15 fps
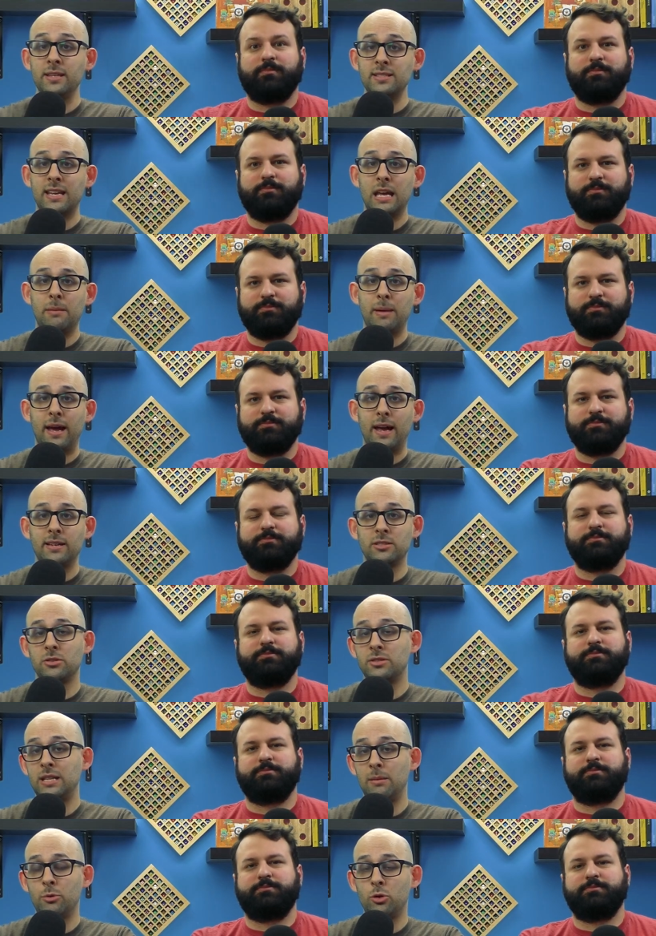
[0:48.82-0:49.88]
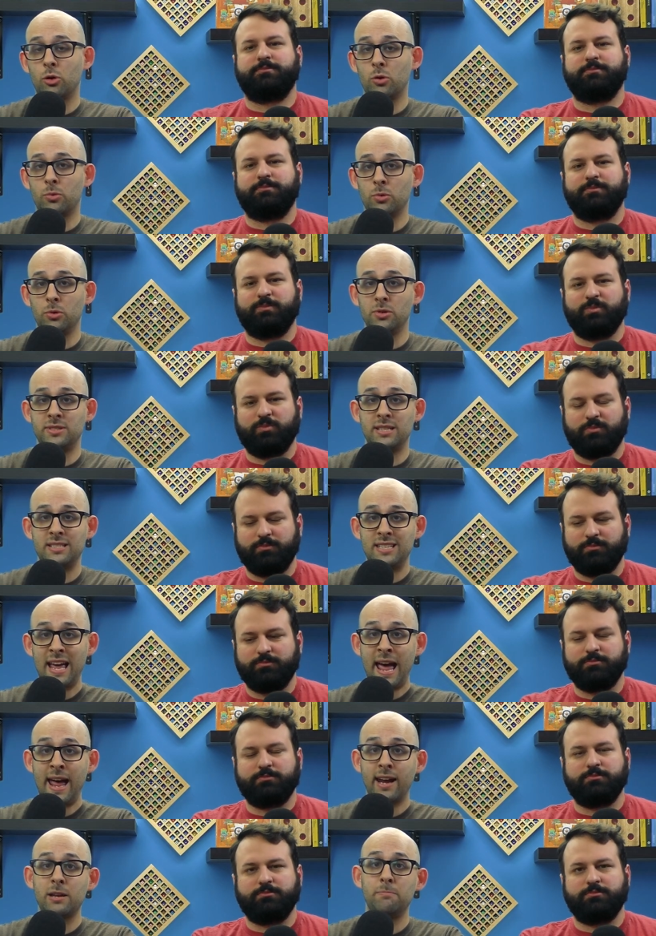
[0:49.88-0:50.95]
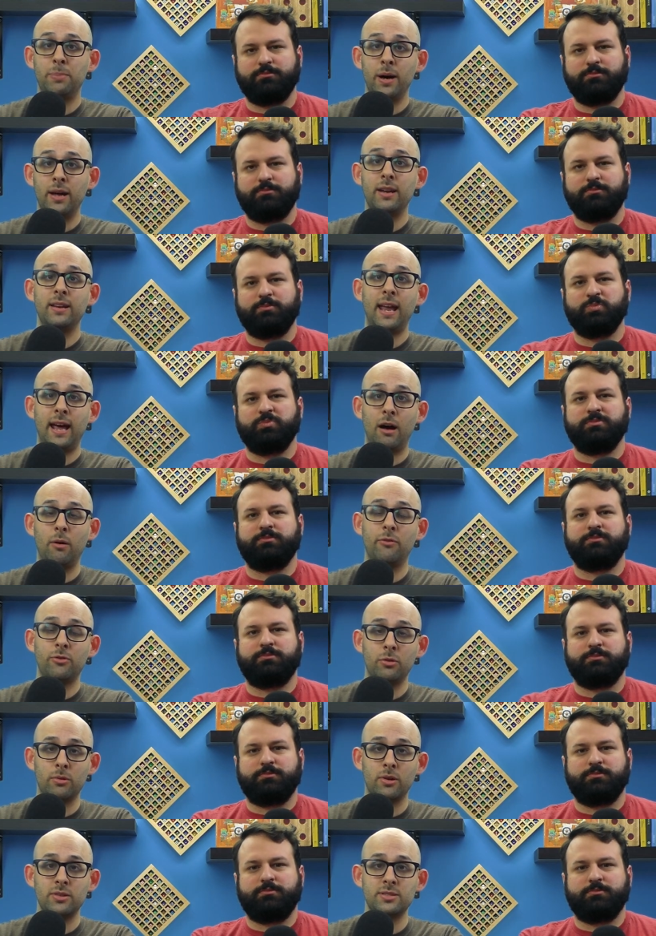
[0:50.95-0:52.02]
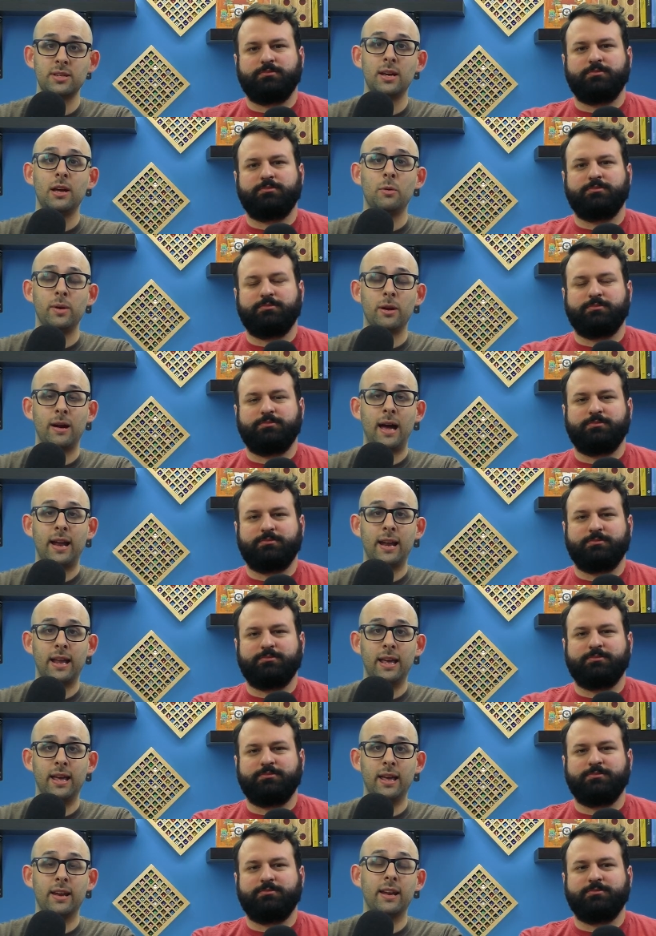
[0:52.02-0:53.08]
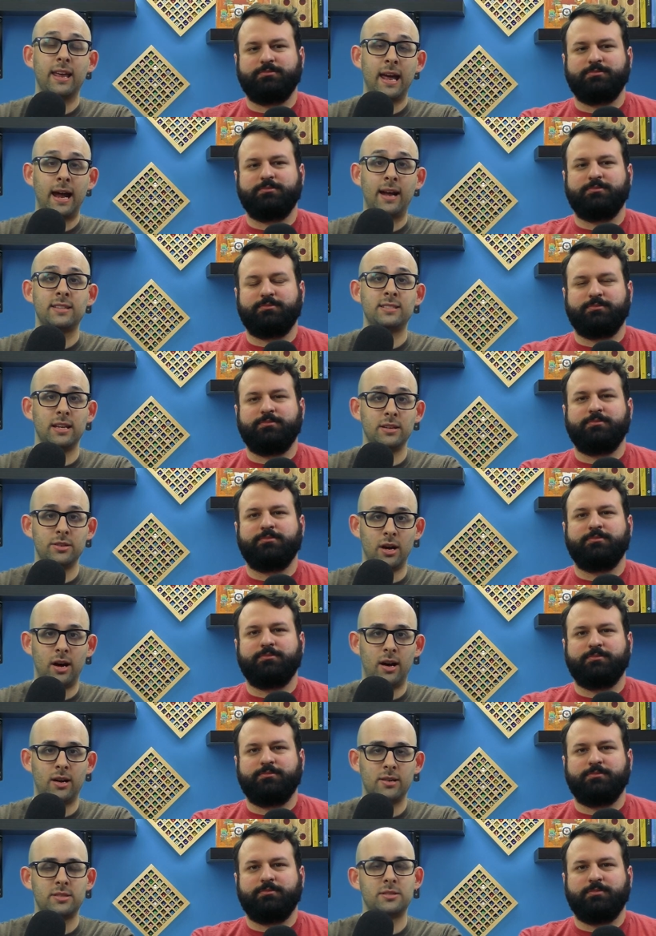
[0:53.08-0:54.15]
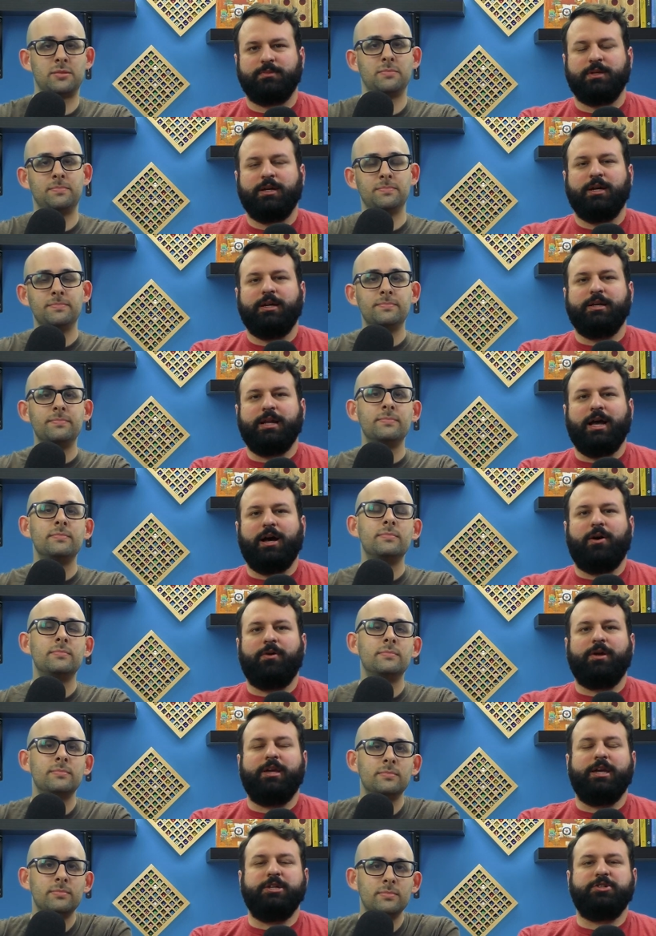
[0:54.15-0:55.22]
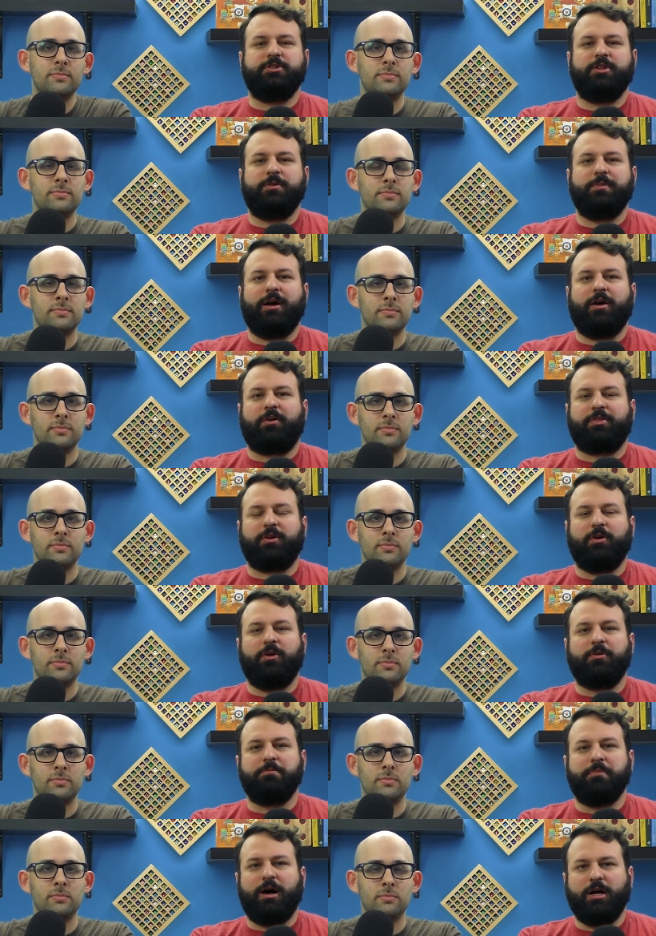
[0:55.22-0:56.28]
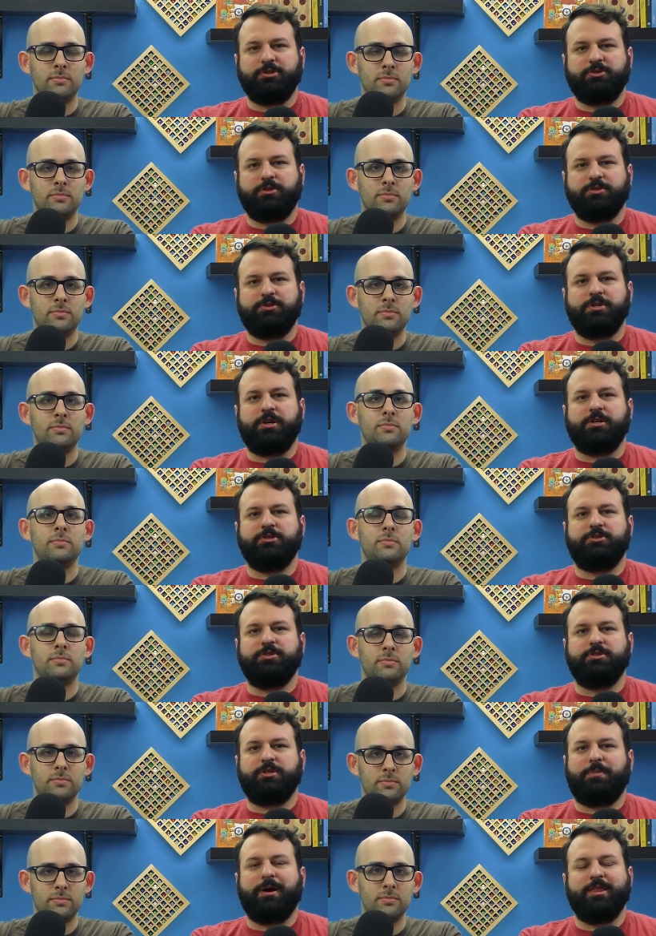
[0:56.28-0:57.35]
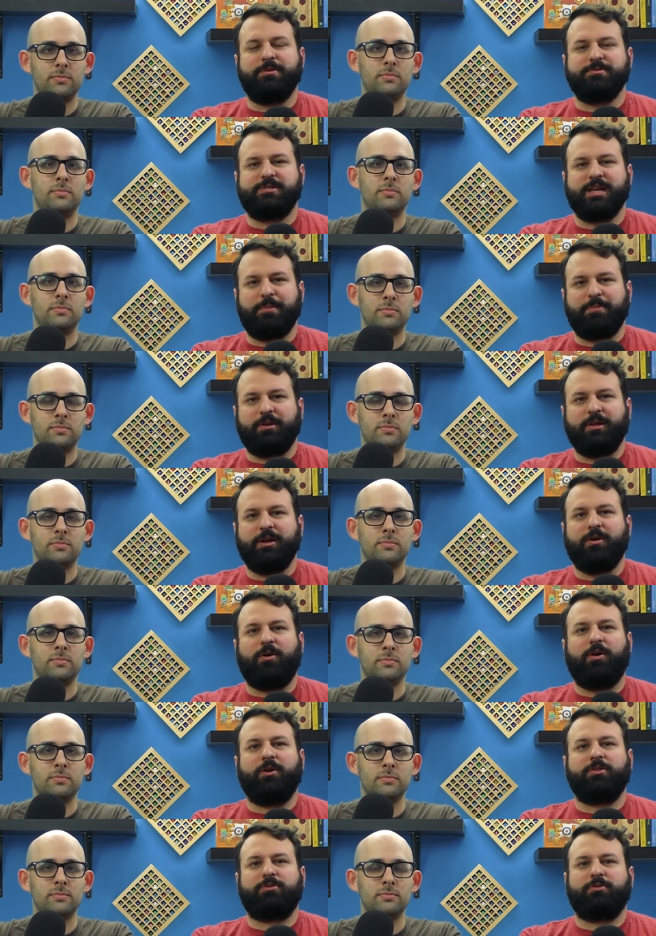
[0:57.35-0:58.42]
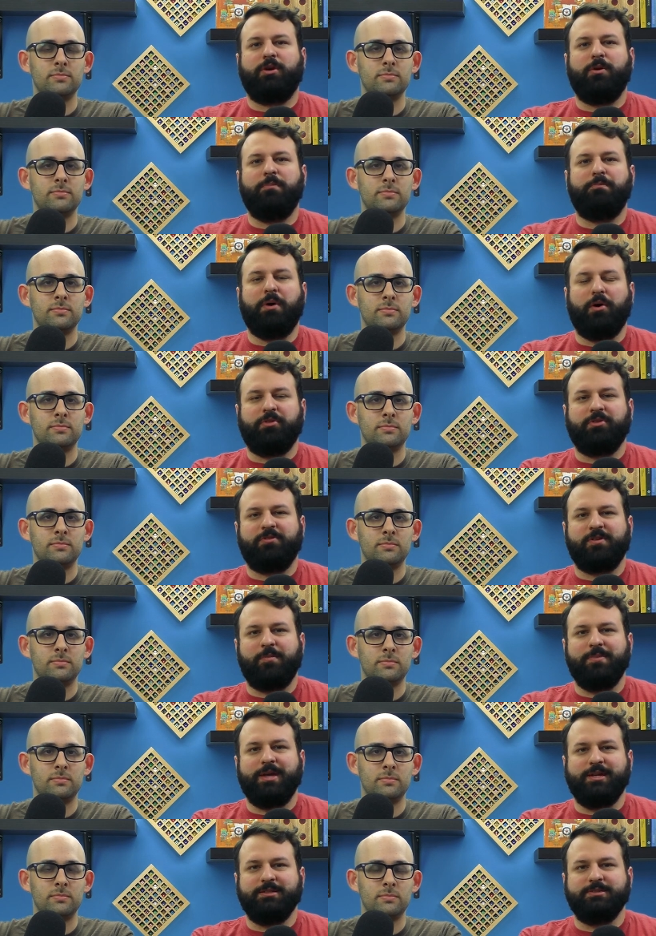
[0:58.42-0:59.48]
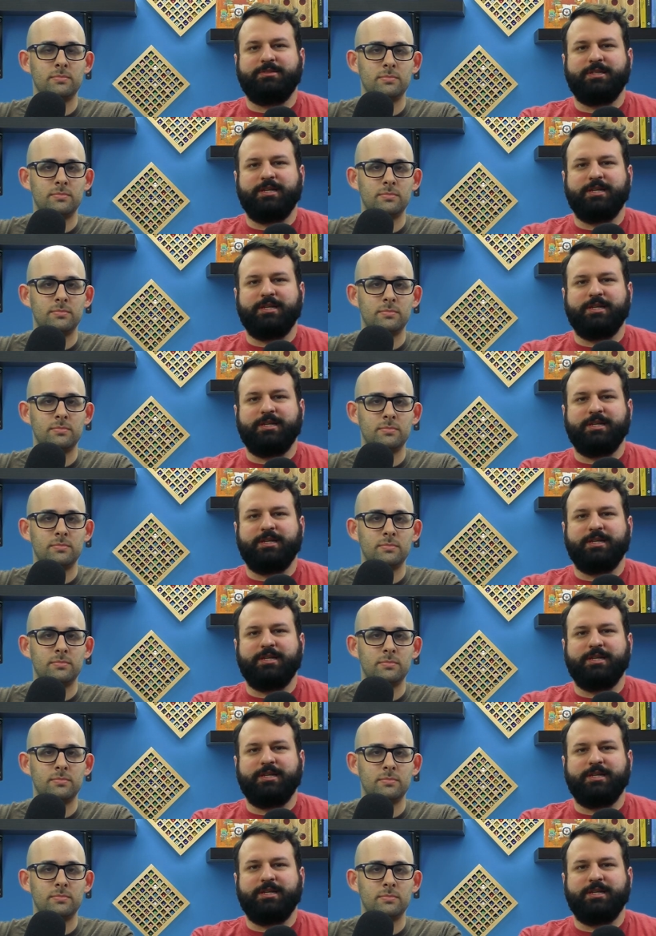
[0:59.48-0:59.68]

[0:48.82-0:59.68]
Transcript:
Speaker 1: This game has those same core rules intact, but now, of course, we are adding in cats and dogs.
Speaker 2: Now, each of them are their own modules, so you can choose to play them separately or throw both of them in